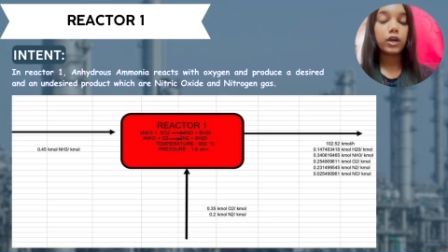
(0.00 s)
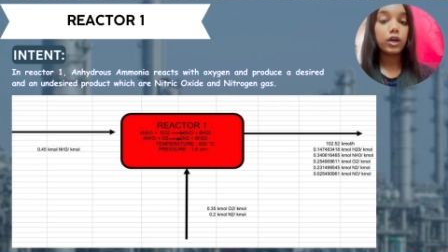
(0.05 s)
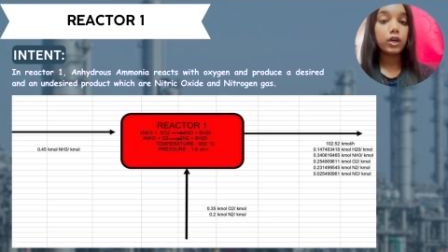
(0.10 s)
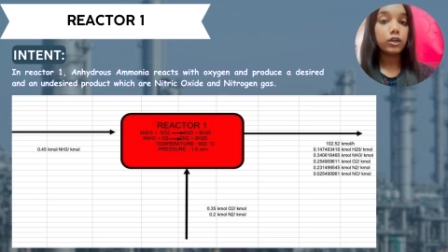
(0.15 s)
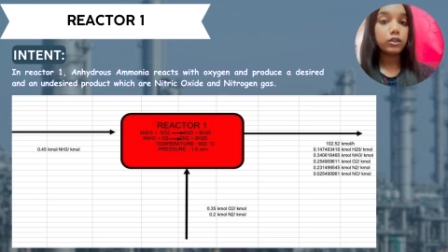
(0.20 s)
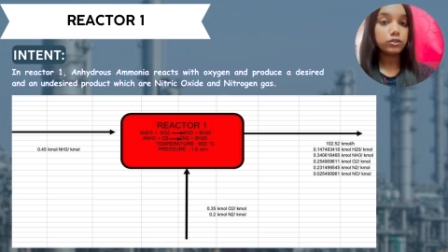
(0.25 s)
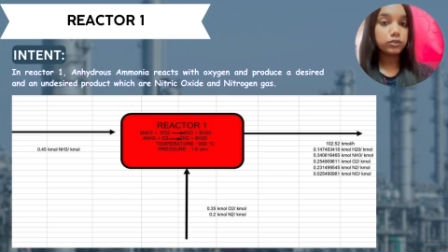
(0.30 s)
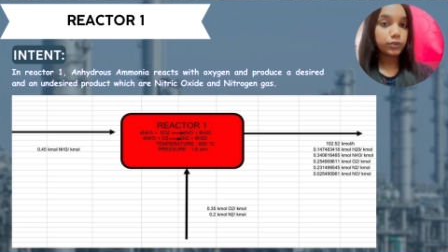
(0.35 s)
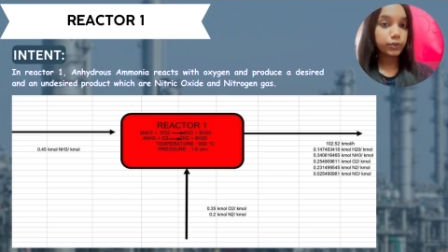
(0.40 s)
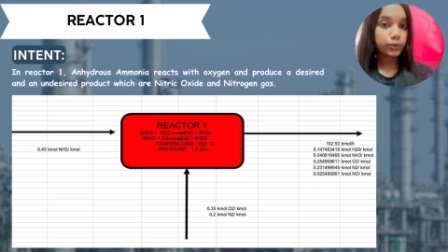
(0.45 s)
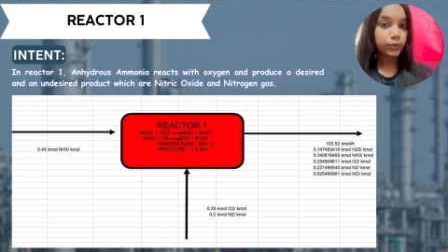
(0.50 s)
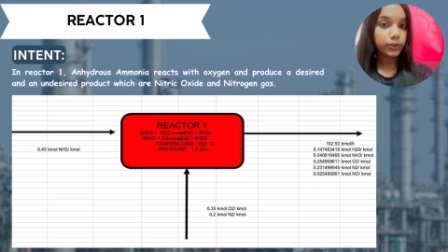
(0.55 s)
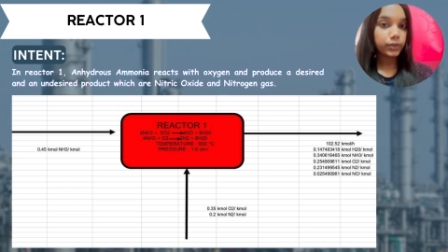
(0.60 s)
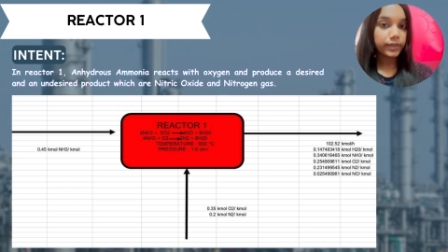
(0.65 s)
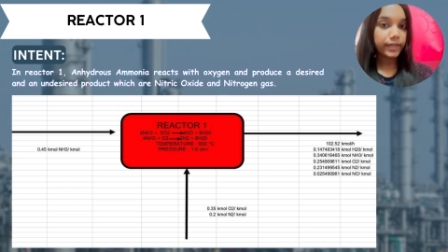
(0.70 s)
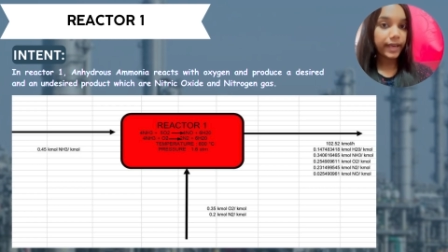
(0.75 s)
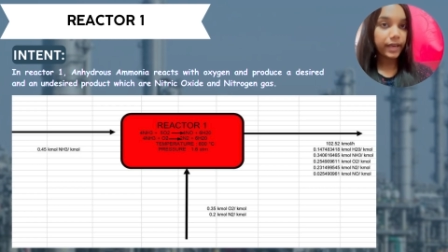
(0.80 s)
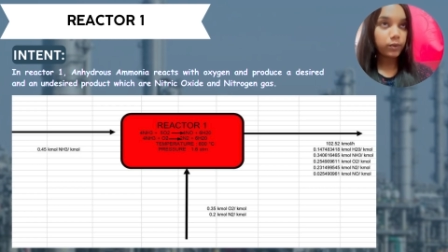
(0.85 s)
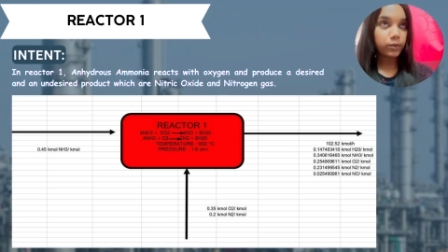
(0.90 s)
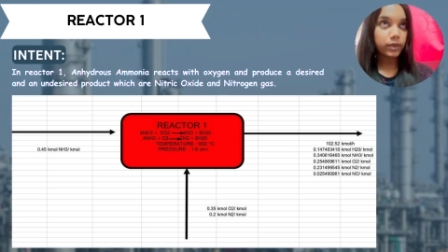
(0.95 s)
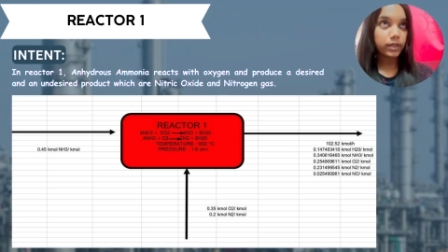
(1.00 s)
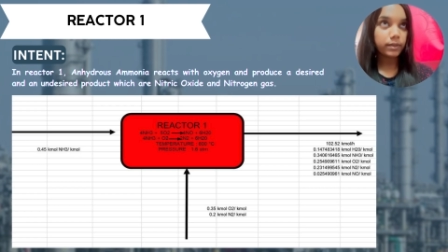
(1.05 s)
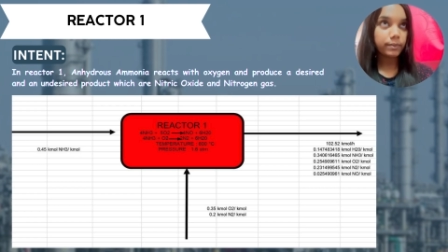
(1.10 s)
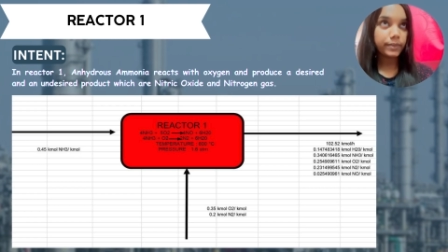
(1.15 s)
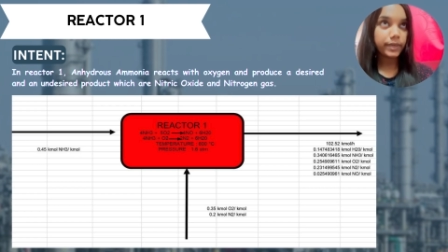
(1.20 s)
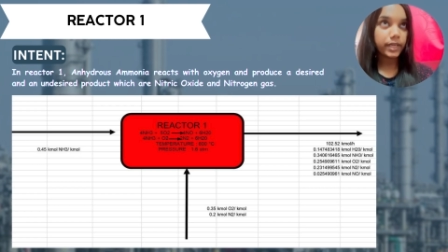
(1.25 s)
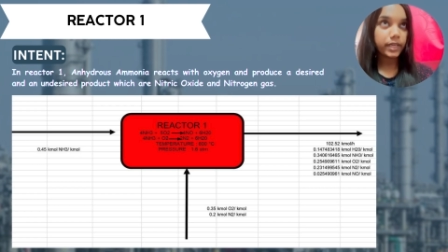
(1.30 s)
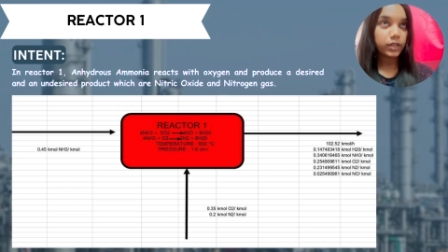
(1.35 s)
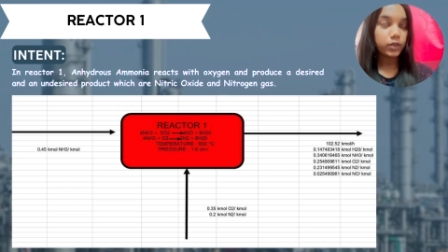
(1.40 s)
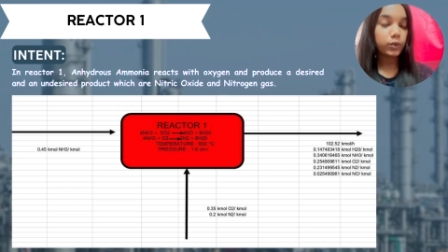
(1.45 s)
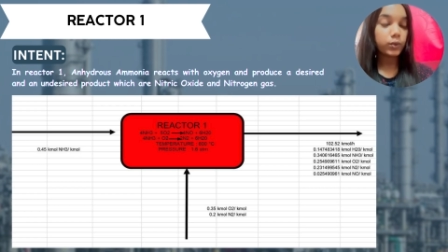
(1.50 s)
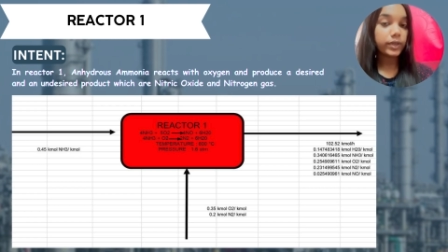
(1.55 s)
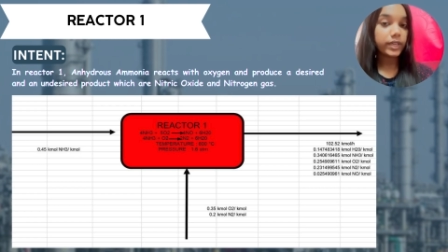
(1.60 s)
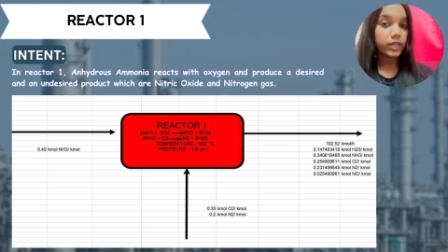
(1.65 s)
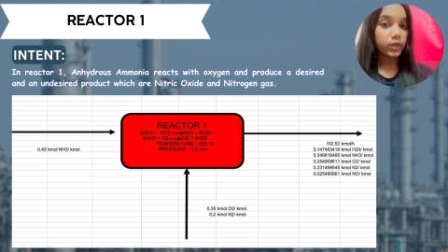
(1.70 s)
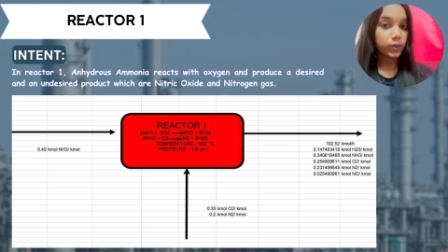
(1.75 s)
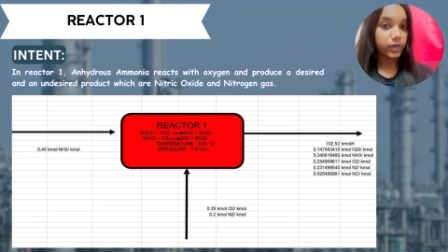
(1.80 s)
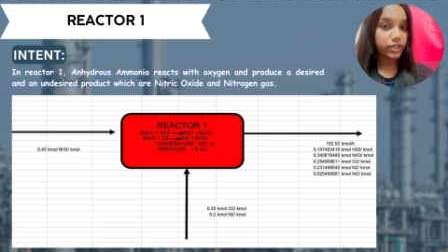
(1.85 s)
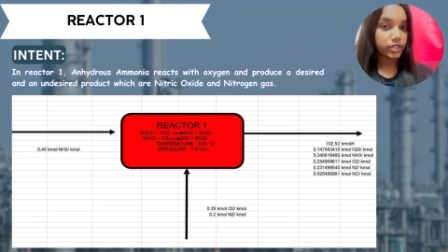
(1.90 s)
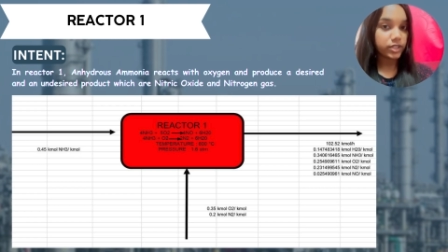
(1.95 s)
So there will be 2
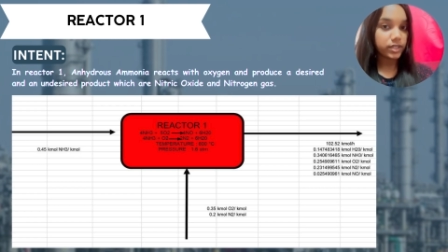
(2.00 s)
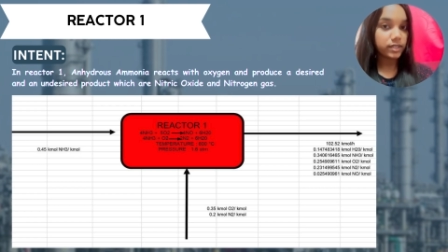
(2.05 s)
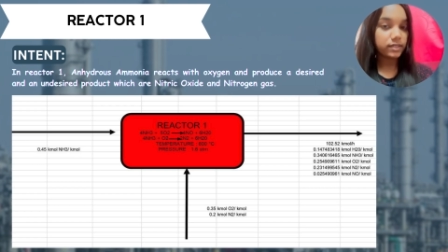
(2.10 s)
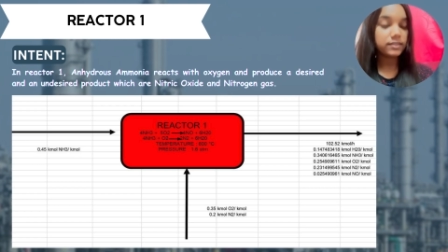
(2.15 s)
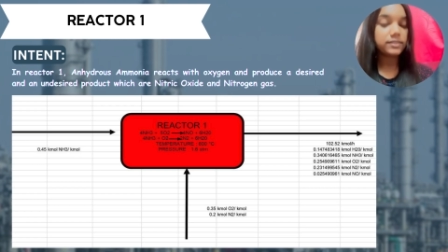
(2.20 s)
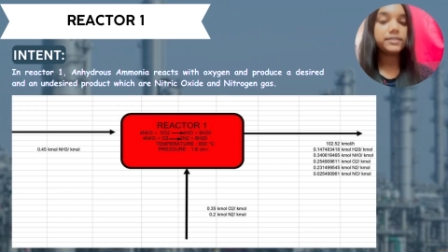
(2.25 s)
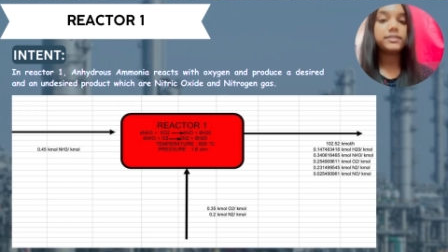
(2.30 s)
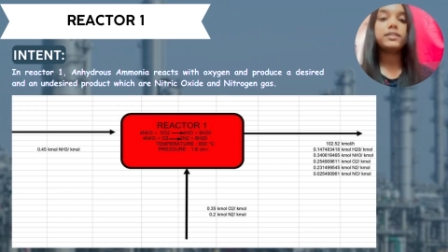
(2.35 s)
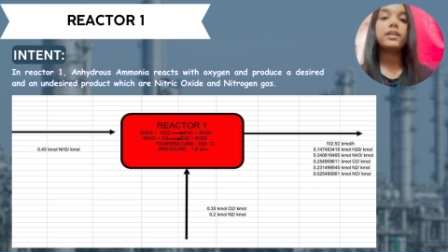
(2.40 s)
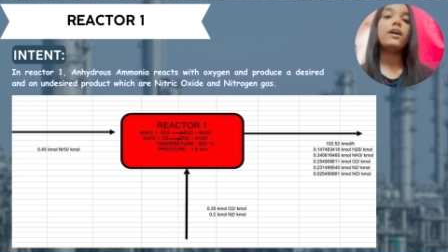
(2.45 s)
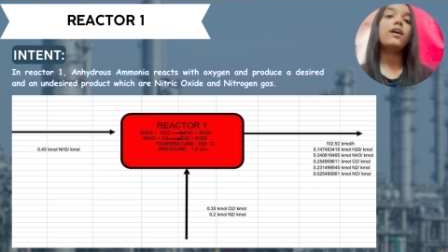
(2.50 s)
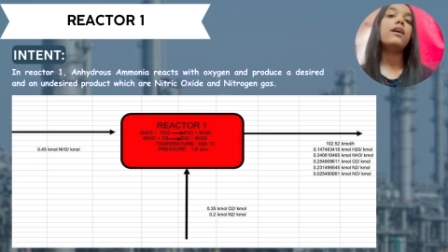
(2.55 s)
equations.